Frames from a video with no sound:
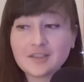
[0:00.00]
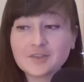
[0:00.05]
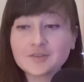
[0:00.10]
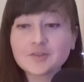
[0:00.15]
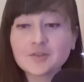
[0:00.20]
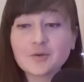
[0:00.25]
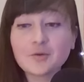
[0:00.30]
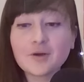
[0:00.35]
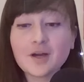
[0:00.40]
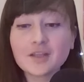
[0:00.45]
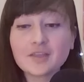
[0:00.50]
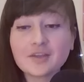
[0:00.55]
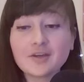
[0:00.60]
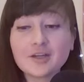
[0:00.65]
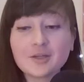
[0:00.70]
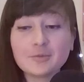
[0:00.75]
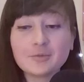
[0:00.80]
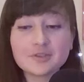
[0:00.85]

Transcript: And so I thought I would